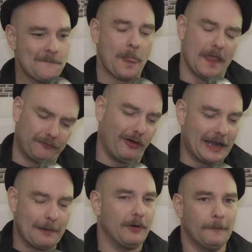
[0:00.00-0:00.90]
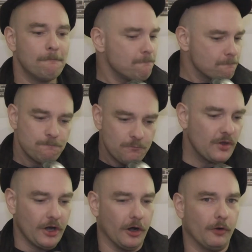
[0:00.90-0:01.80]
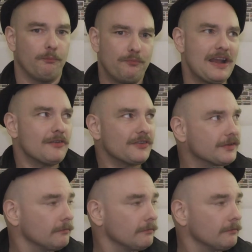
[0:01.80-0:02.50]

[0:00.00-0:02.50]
It's funny, but you know, there's